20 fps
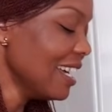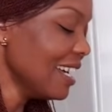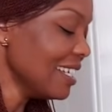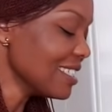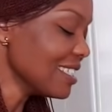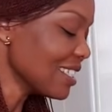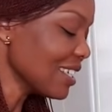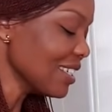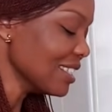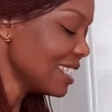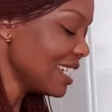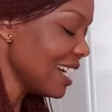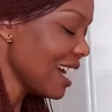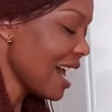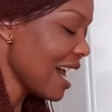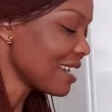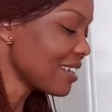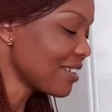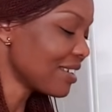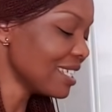So they
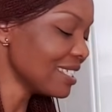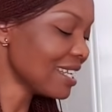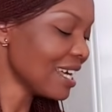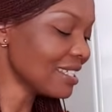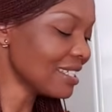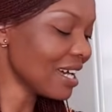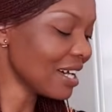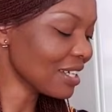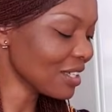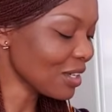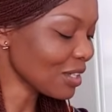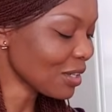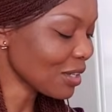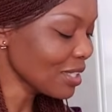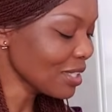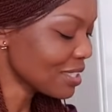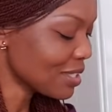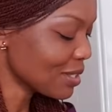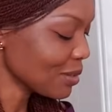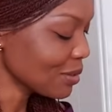agreed that they're not
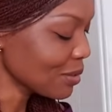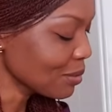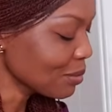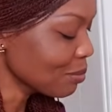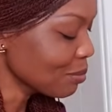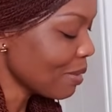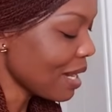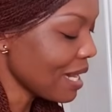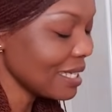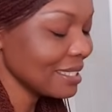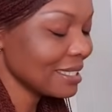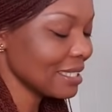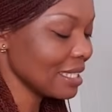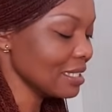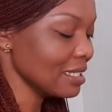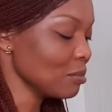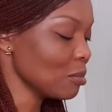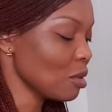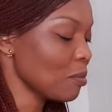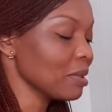going to buy it
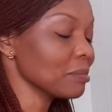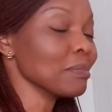anymore.